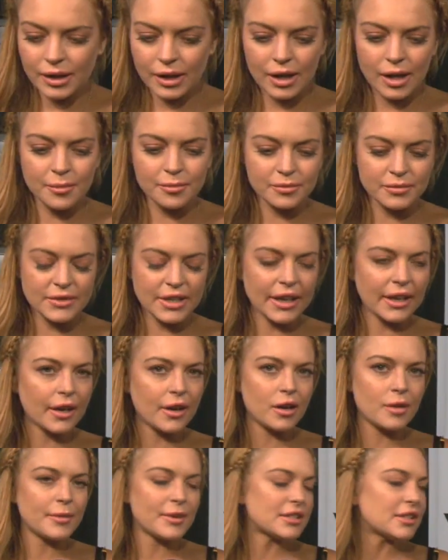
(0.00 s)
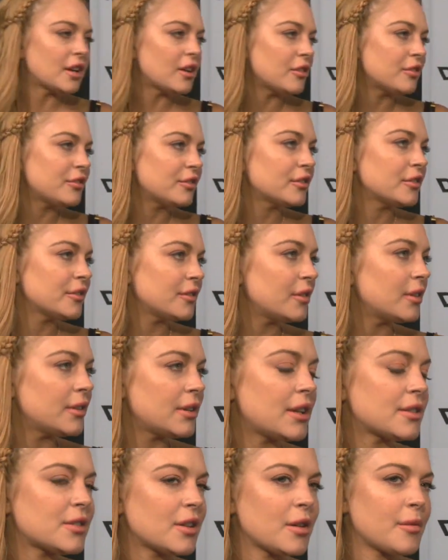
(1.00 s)
that I'm taking care of myself,
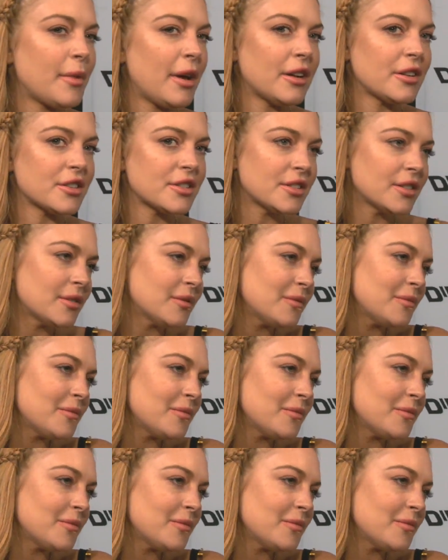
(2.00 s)
and that's all that matters.